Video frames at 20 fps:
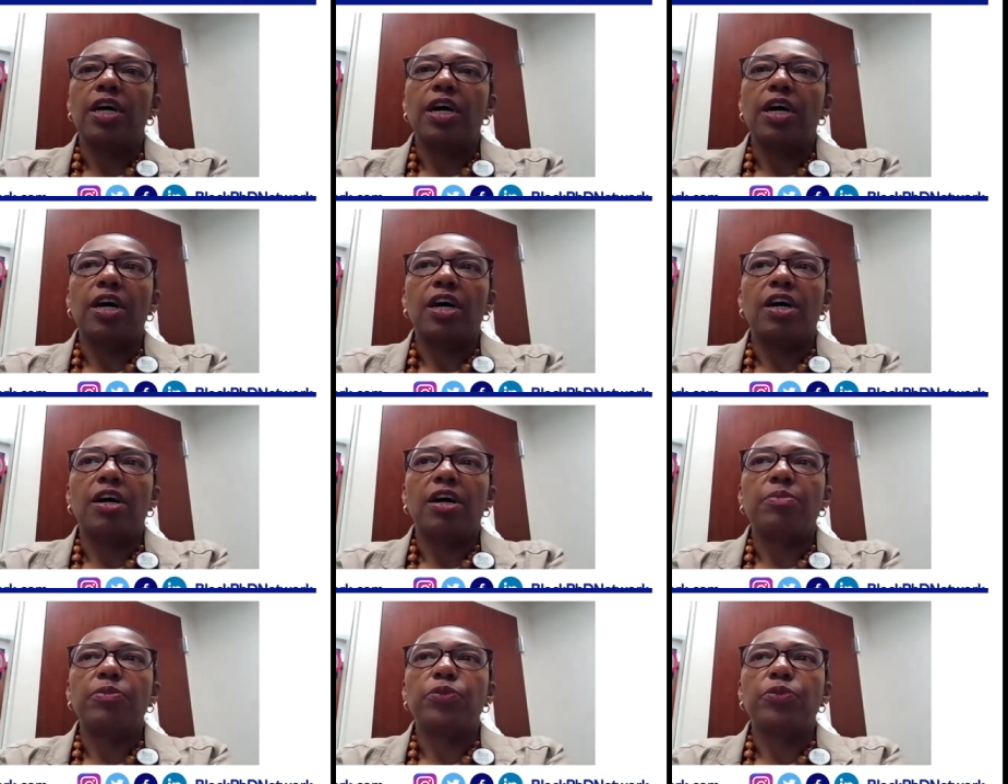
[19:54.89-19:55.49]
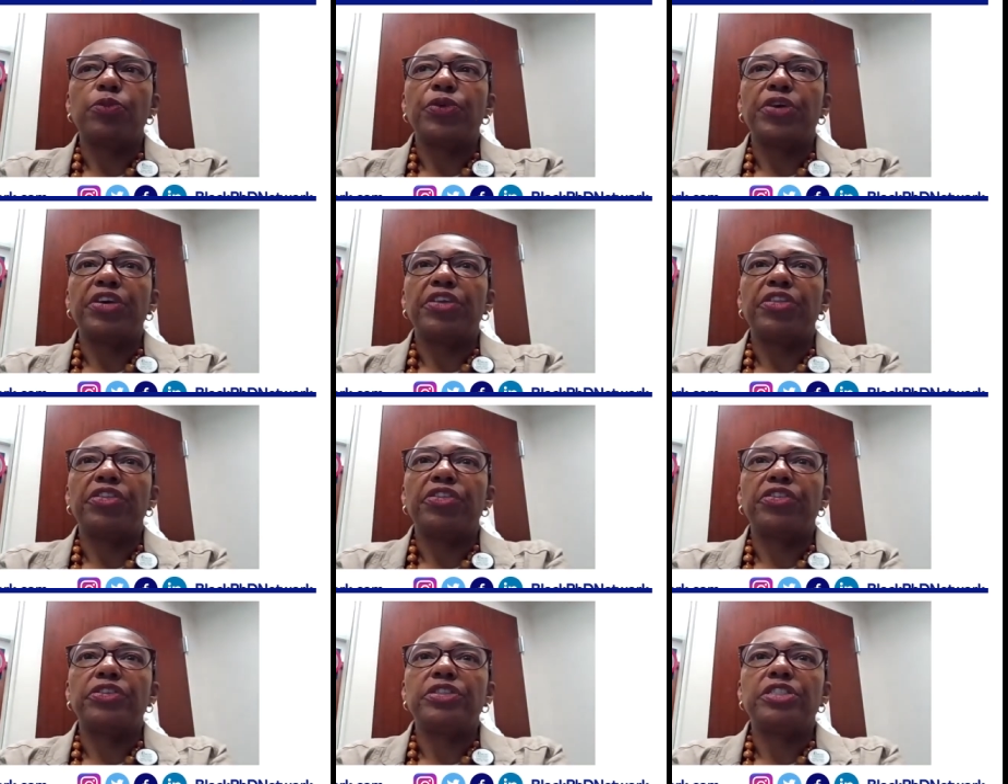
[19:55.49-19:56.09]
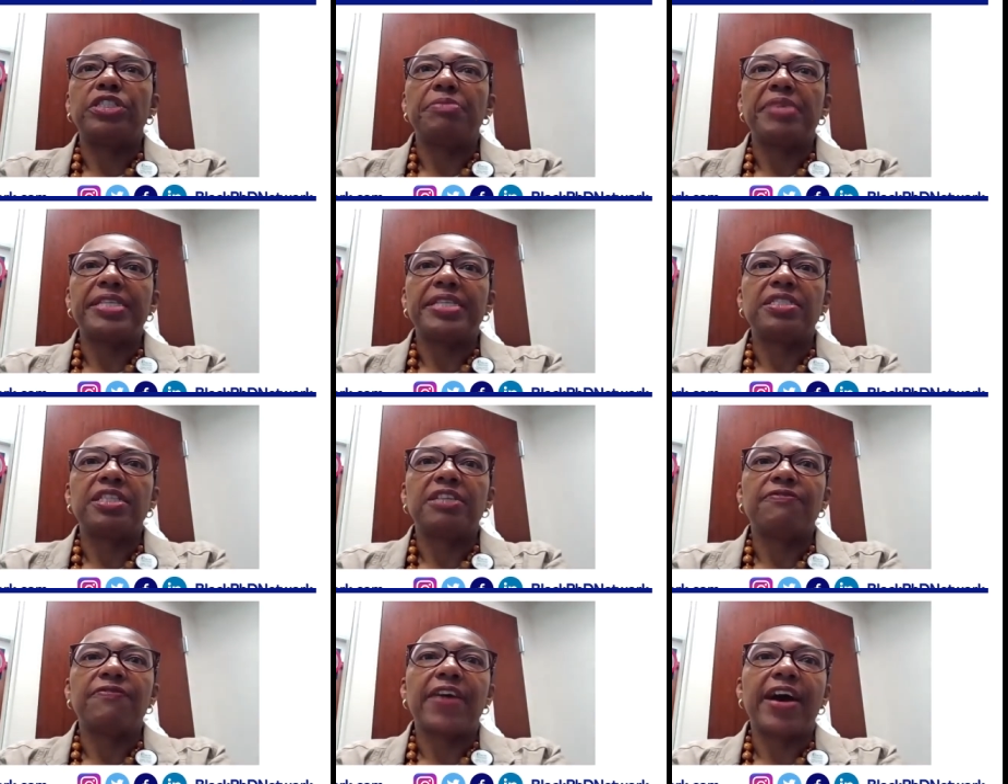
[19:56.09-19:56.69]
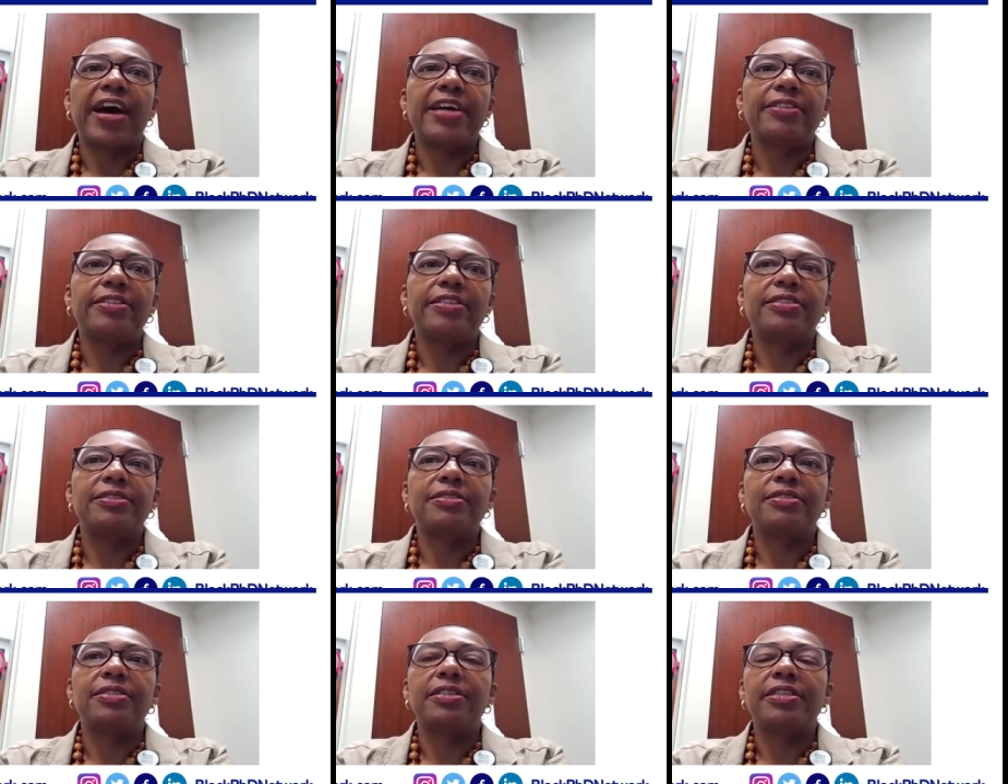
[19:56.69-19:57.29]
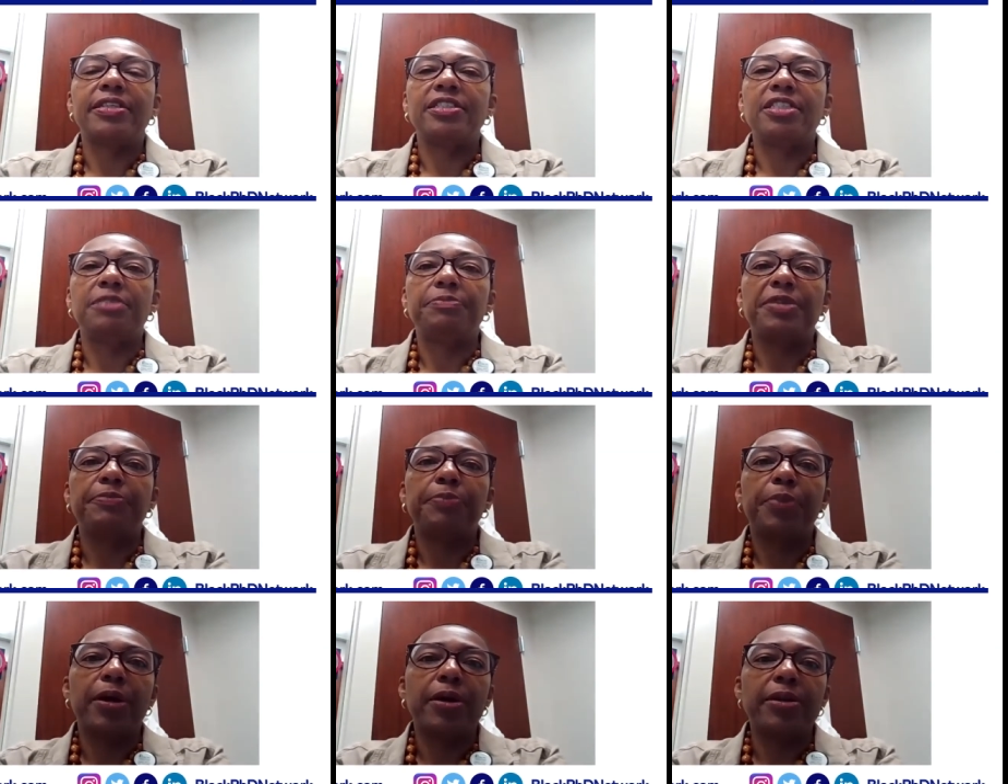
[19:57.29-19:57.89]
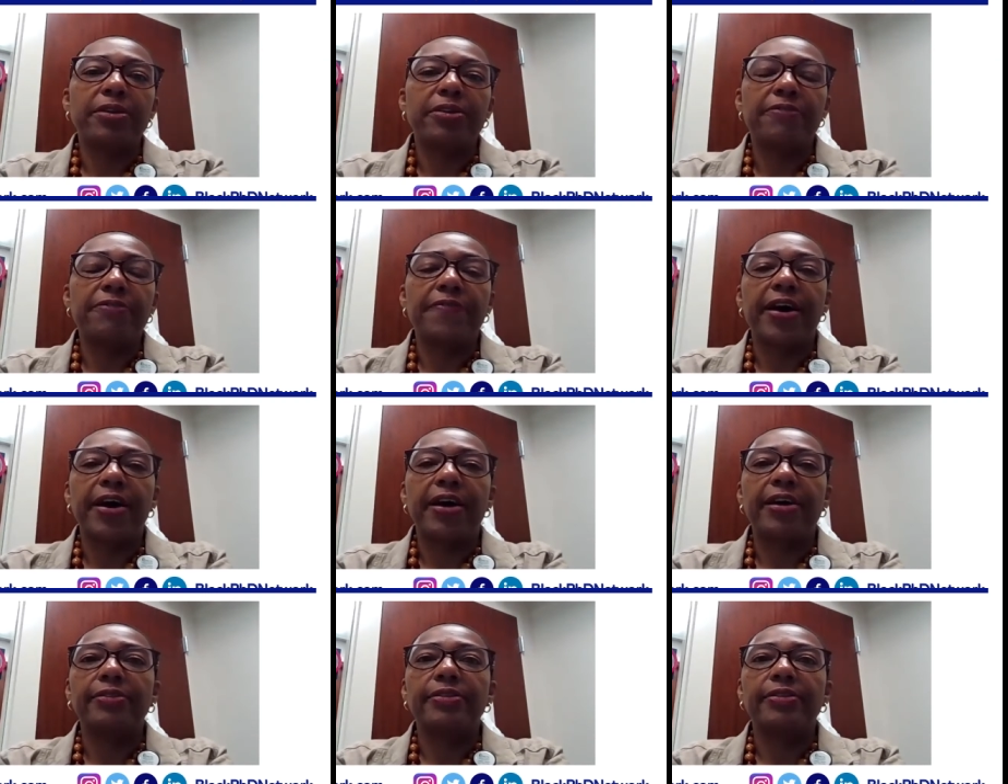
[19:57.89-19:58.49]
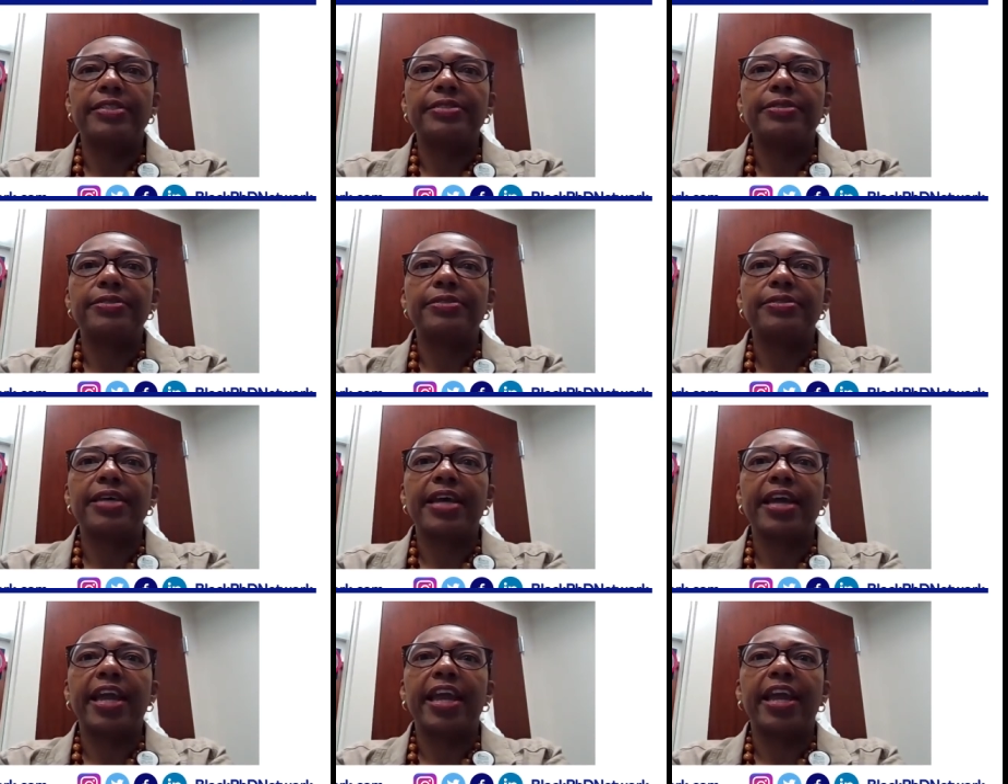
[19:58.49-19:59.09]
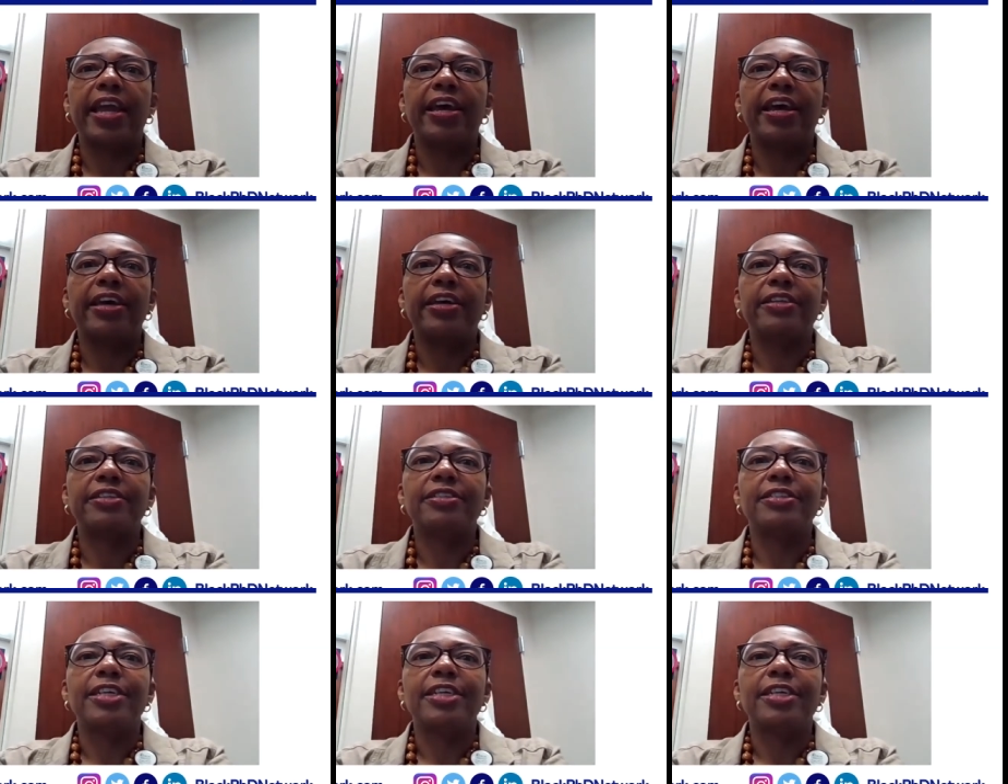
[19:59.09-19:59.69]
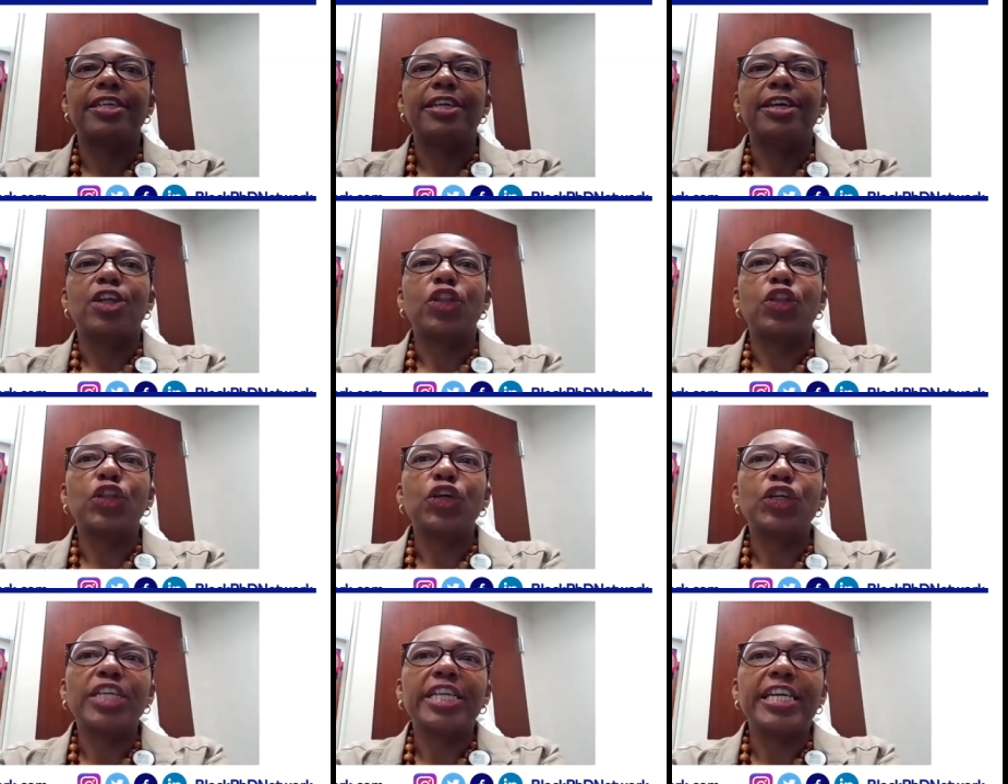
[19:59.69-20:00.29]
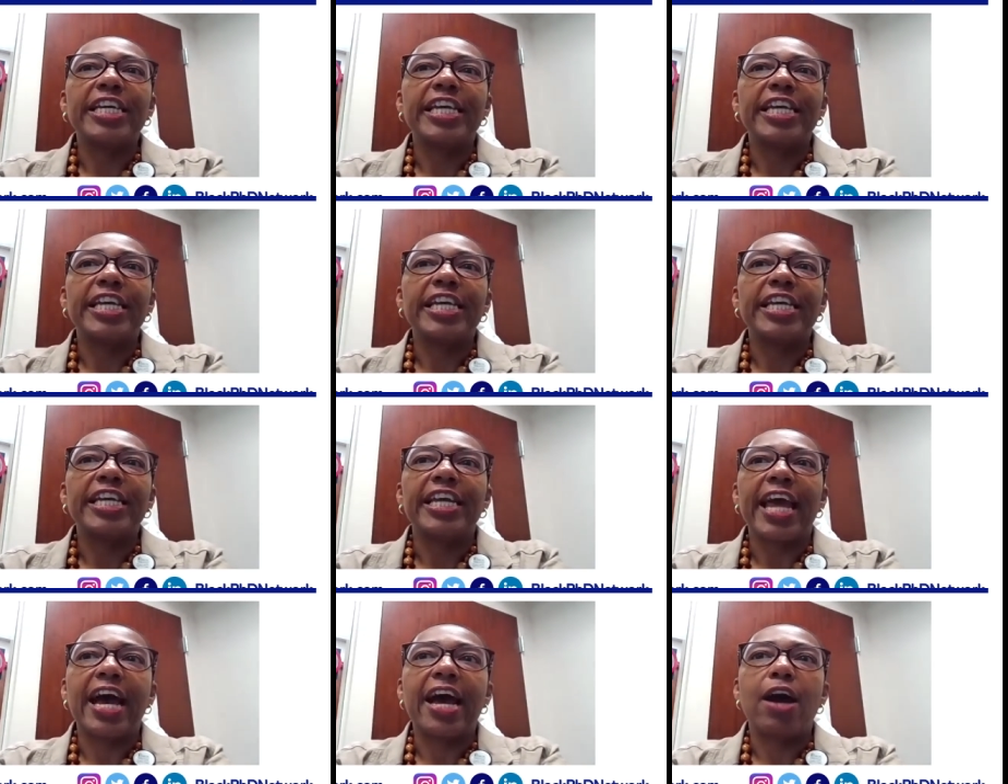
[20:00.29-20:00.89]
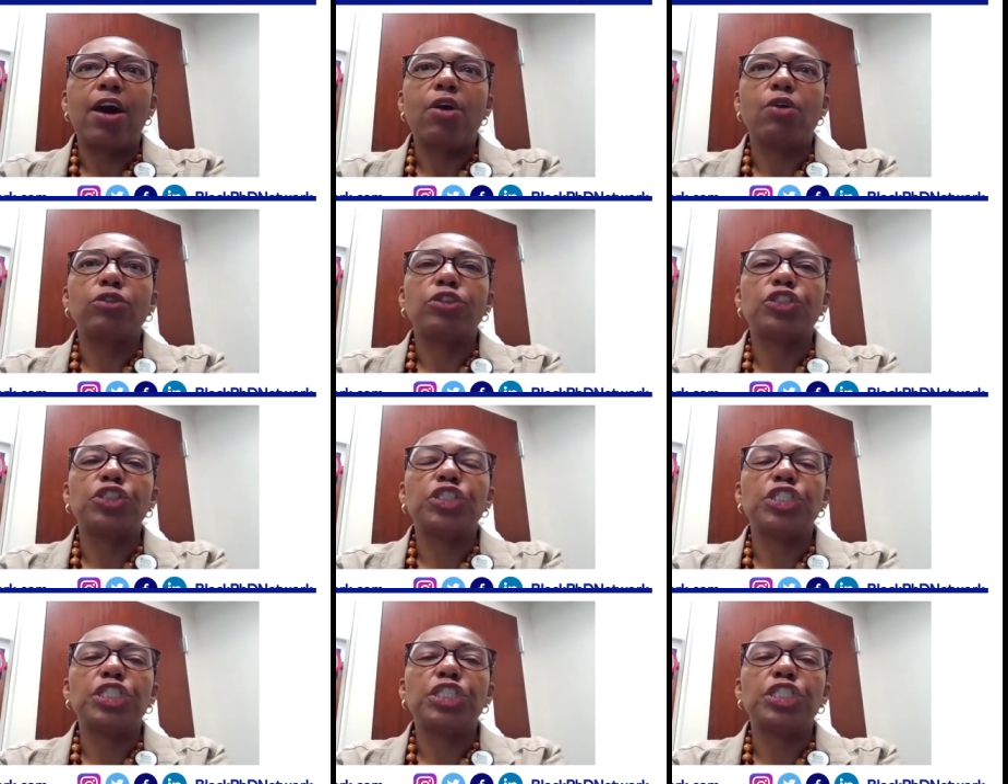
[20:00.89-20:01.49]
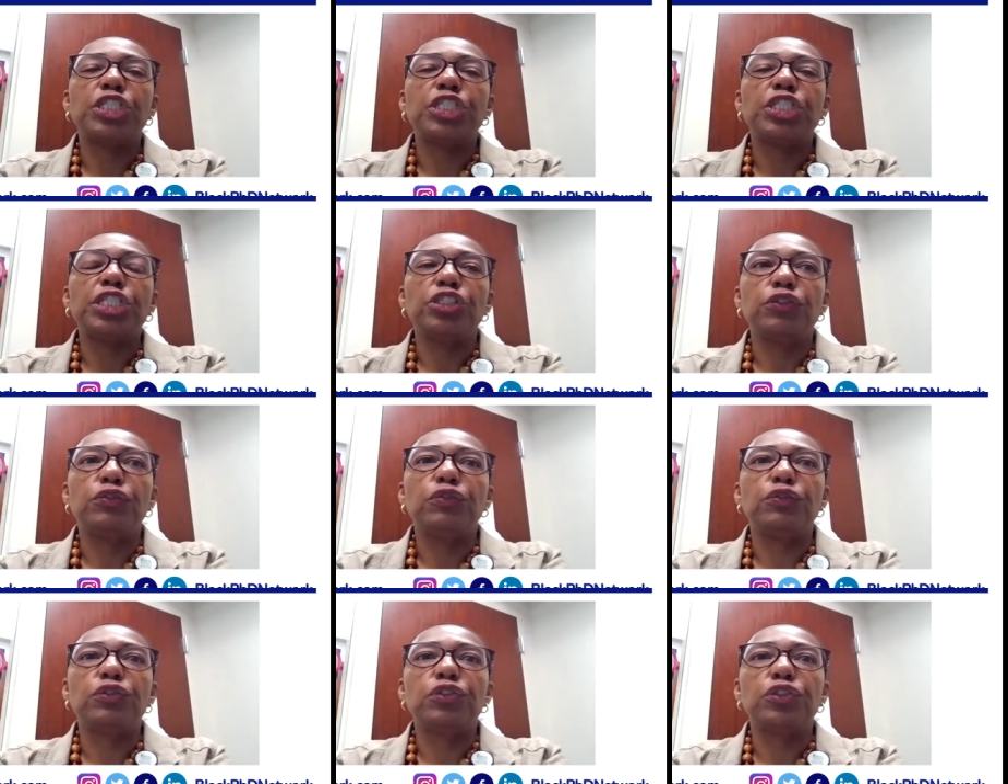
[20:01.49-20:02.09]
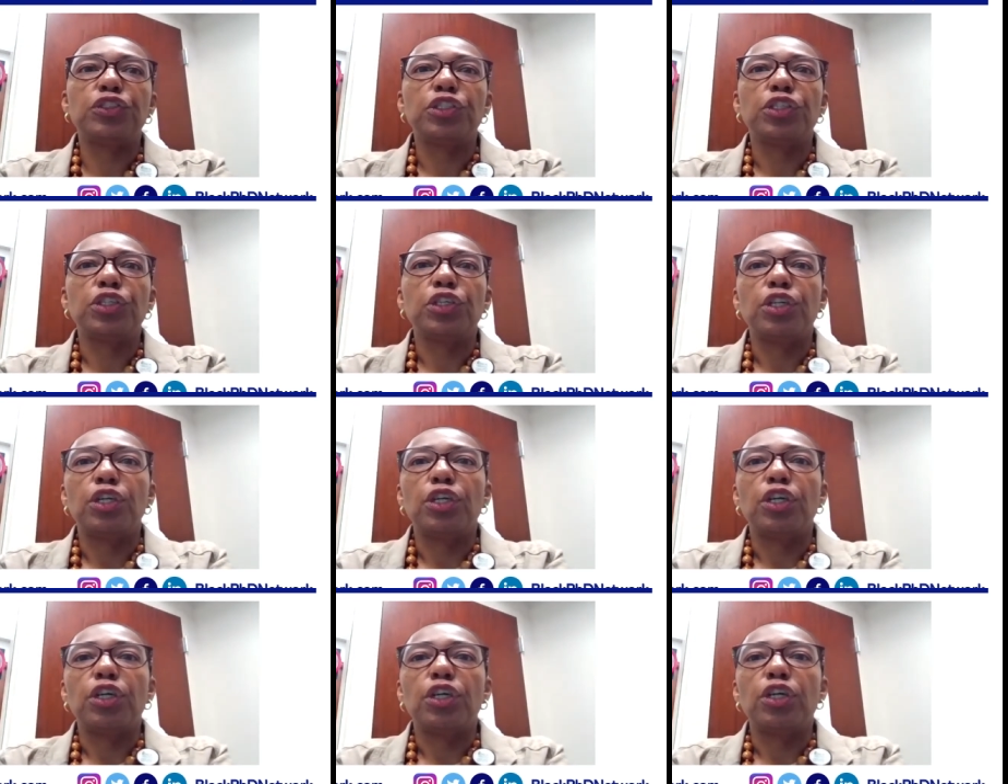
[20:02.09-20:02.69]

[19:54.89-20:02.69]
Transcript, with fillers: um, with domestic violence and intimate partner violence, and looking at how she used